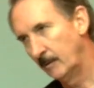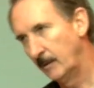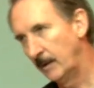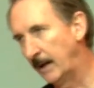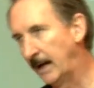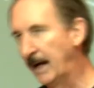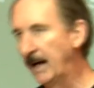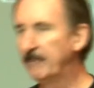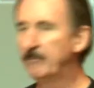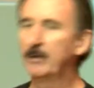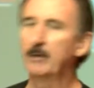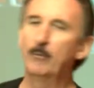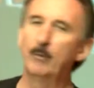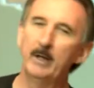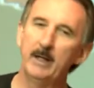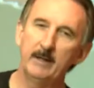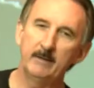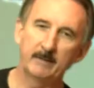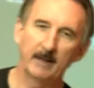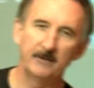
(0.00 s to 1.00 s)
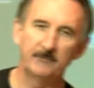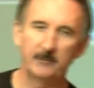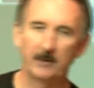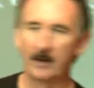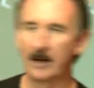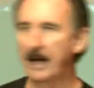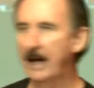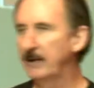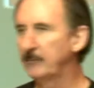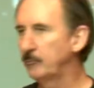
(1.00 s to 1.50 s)
Every week they say,
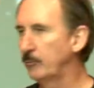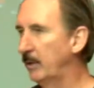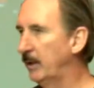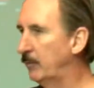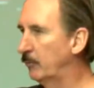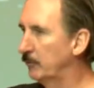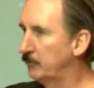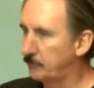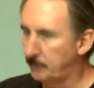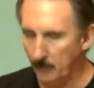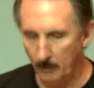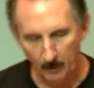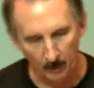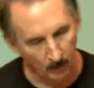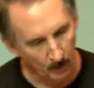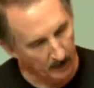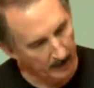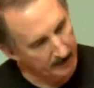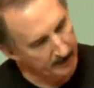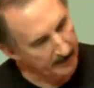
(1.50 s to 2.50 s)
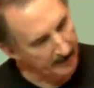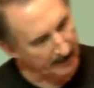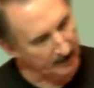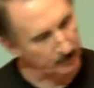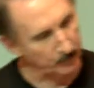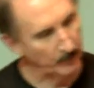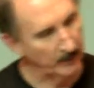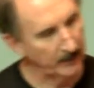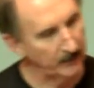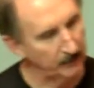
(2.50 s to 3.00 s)
last week was 201,
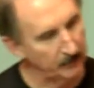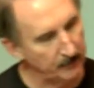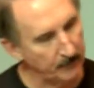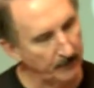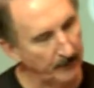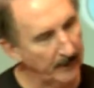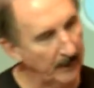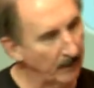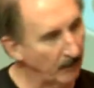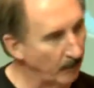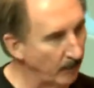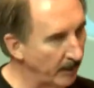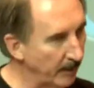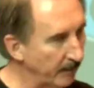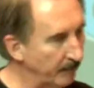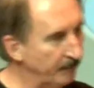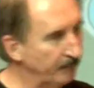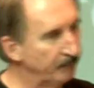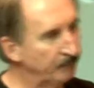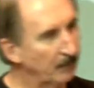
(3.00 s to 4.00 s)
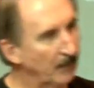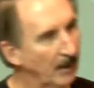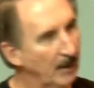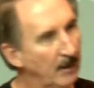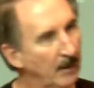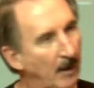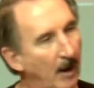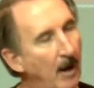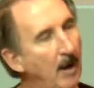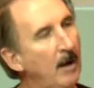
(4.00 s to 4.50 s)
next week is 301.
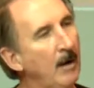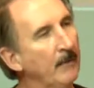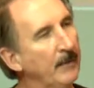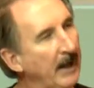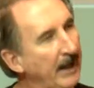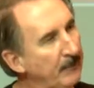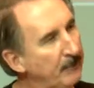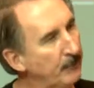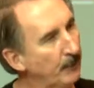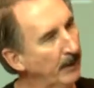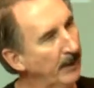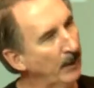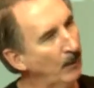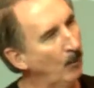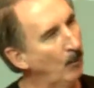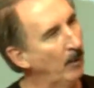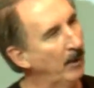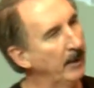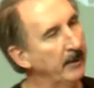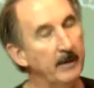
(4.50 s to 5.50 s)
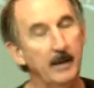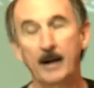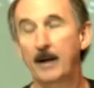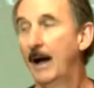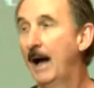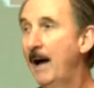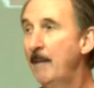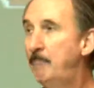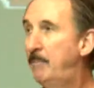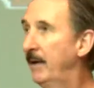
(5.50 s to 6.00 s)
Oh, they had 301.
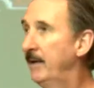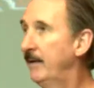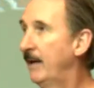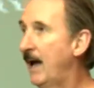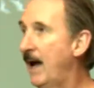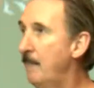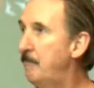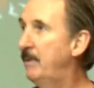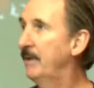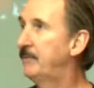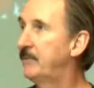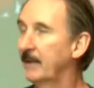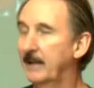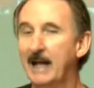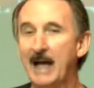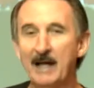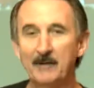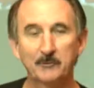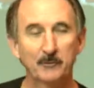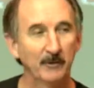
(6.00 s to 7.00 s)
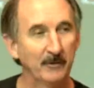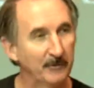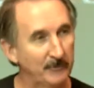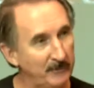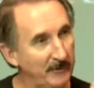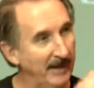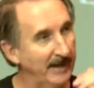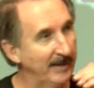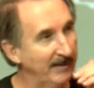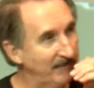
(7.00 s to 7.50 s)
I bet, I bet the guy's going to
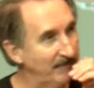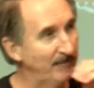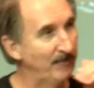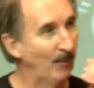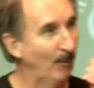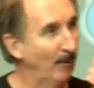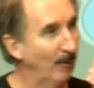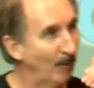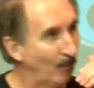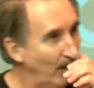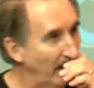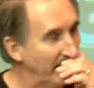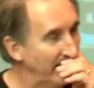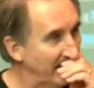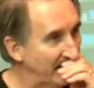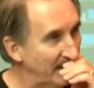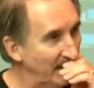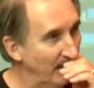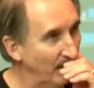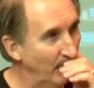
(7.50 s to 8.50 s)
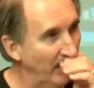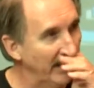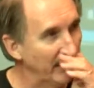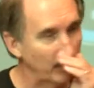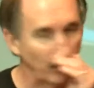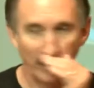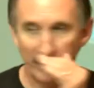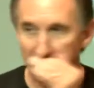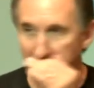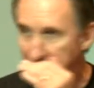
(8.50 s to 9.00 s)
say 401 in two
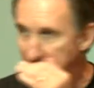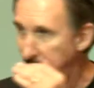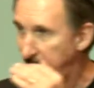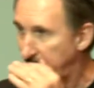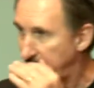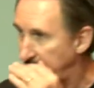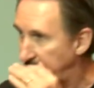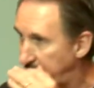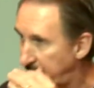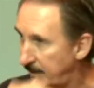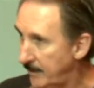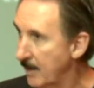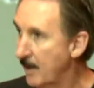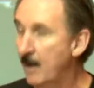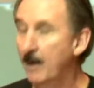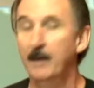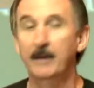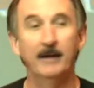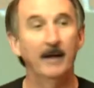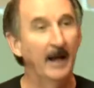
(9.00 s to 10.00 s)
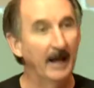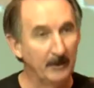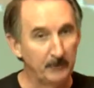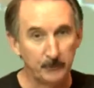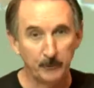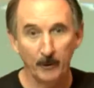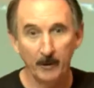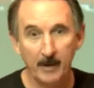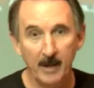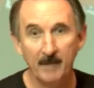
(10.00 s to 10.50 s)
weeks. What do you think, honey? And
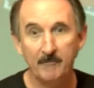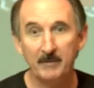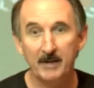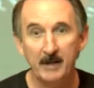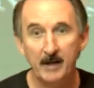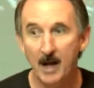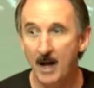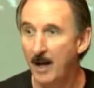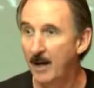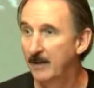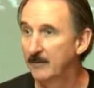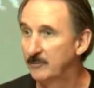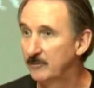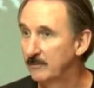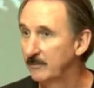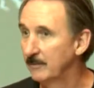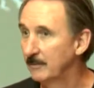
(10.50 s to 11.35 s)
sure enough, he does.